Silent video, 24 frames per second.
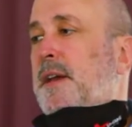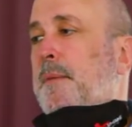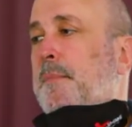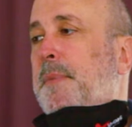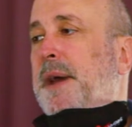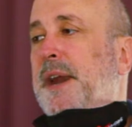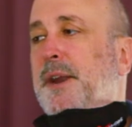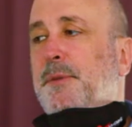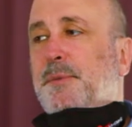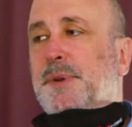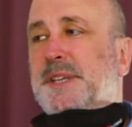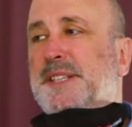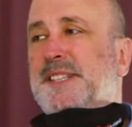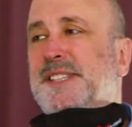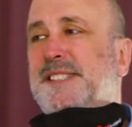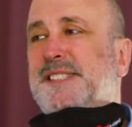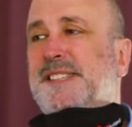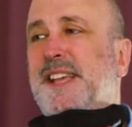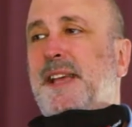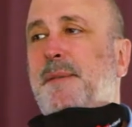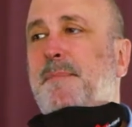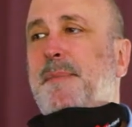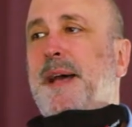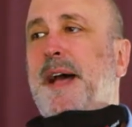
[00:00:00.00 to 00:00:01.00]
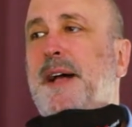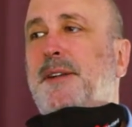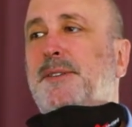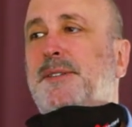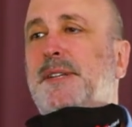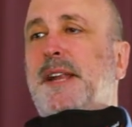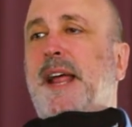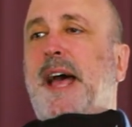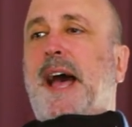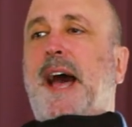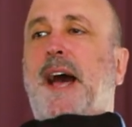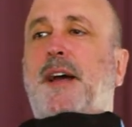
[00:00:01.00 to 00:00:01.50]
But it was the same
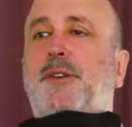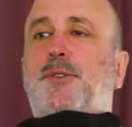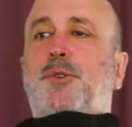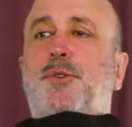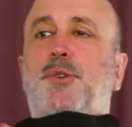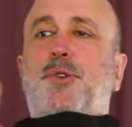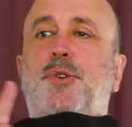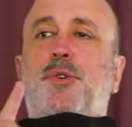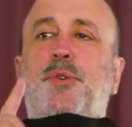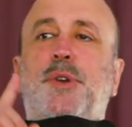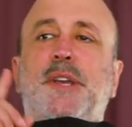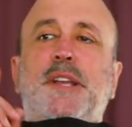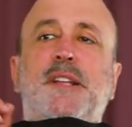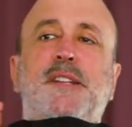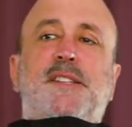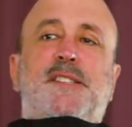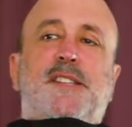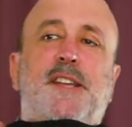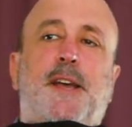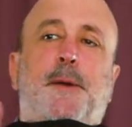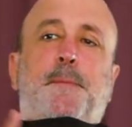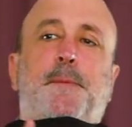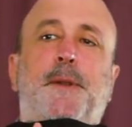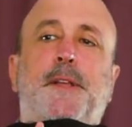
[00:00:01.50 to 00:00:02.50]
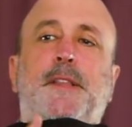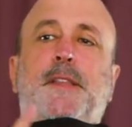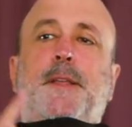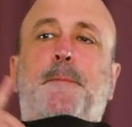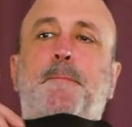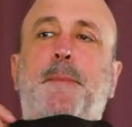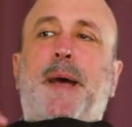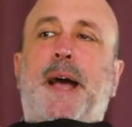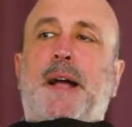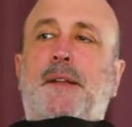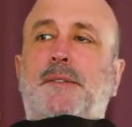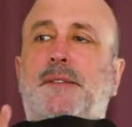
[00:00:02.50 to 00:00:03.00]
mountain. How do you interpret the
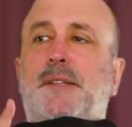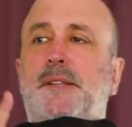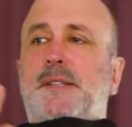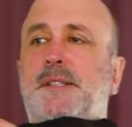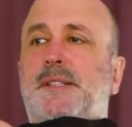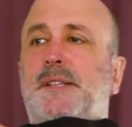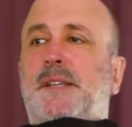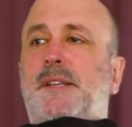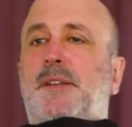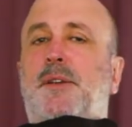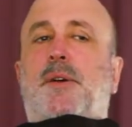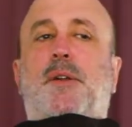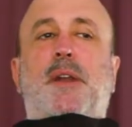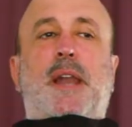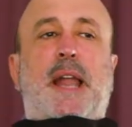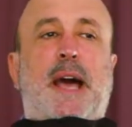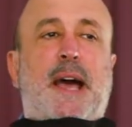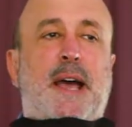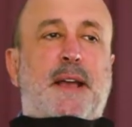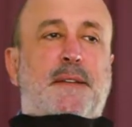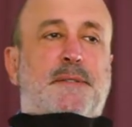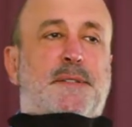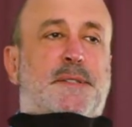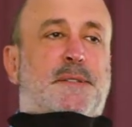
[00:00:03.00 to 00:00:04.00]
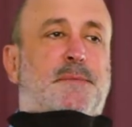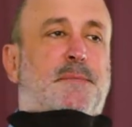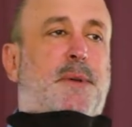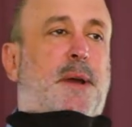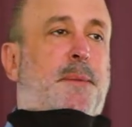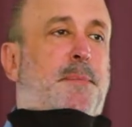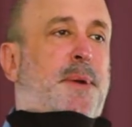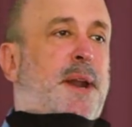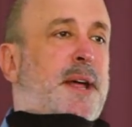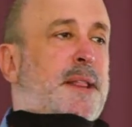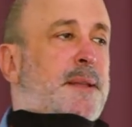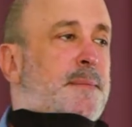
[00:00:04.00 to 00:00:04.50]
mountains in your lives, my
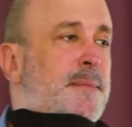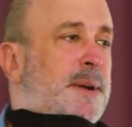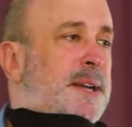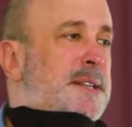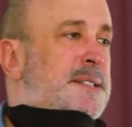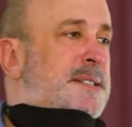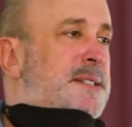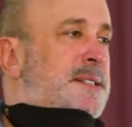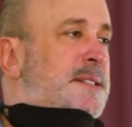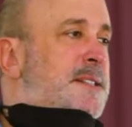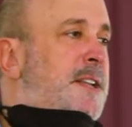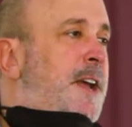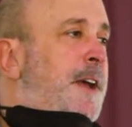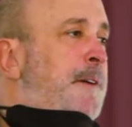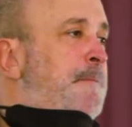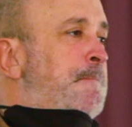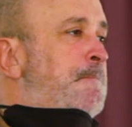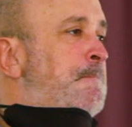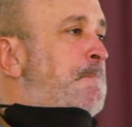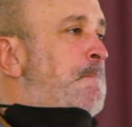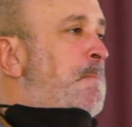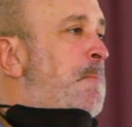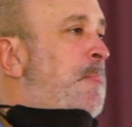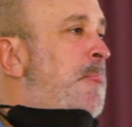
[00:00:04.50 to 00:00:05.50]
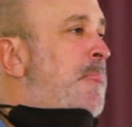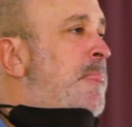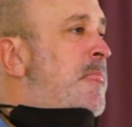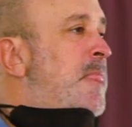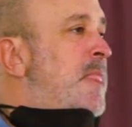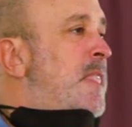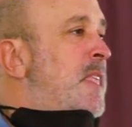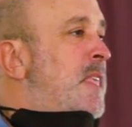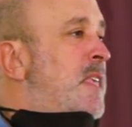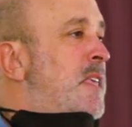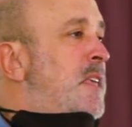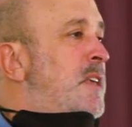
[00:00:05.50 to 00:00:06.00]
brother, my sister?
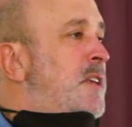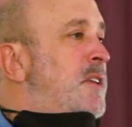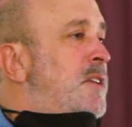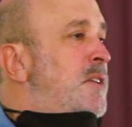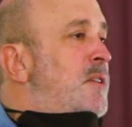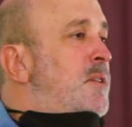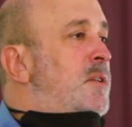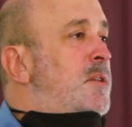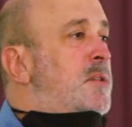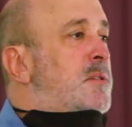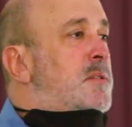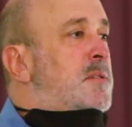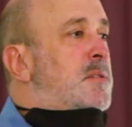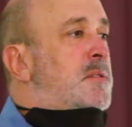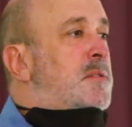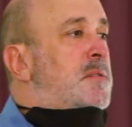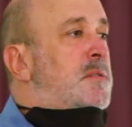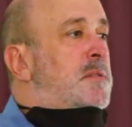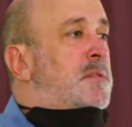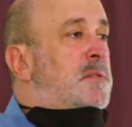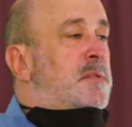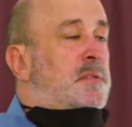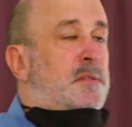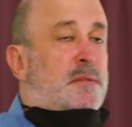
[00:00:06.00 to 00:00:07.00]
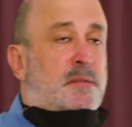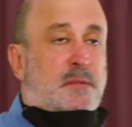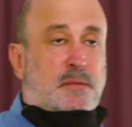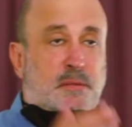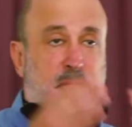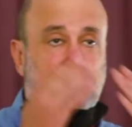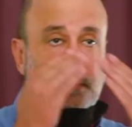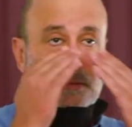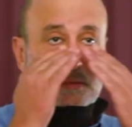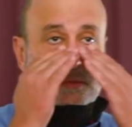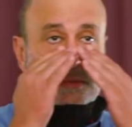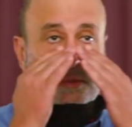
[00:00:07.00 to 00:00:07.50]
You look
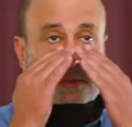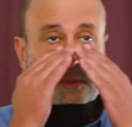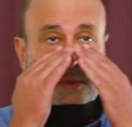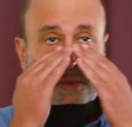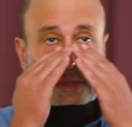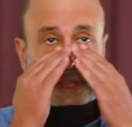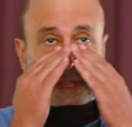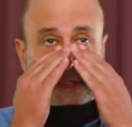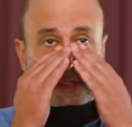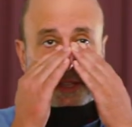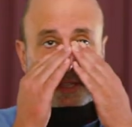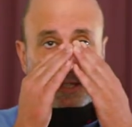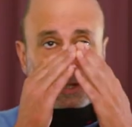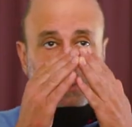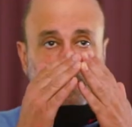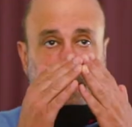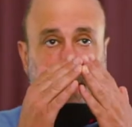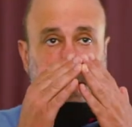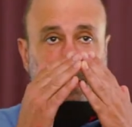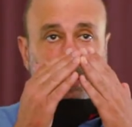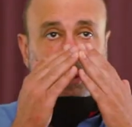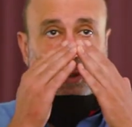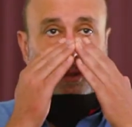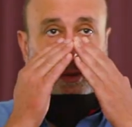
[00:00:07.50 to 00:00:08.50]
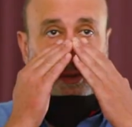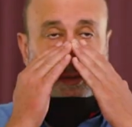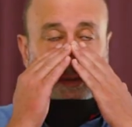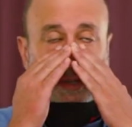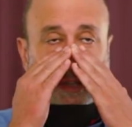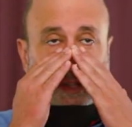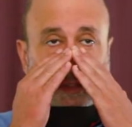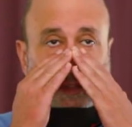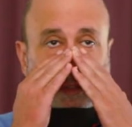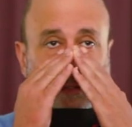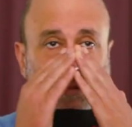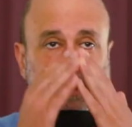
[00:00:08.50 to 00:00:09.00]
look at the smoke, you look
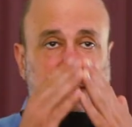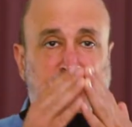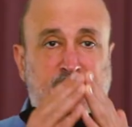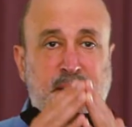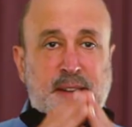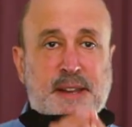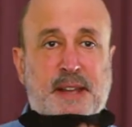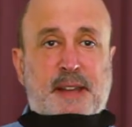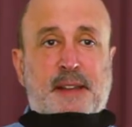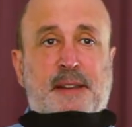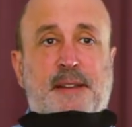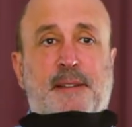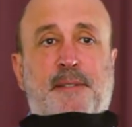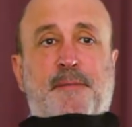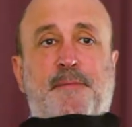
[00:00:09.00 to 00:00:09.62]
at the thunder,